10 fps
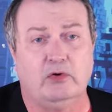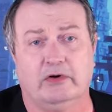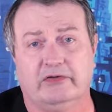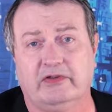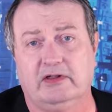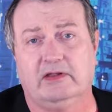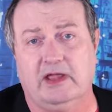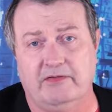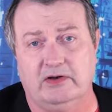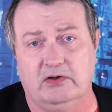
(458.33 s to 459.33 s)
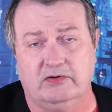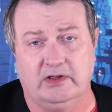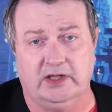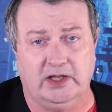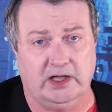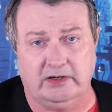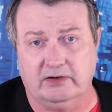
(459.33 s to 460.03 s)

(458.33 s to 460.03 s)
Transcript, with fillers: Of course, Kevin usually uh,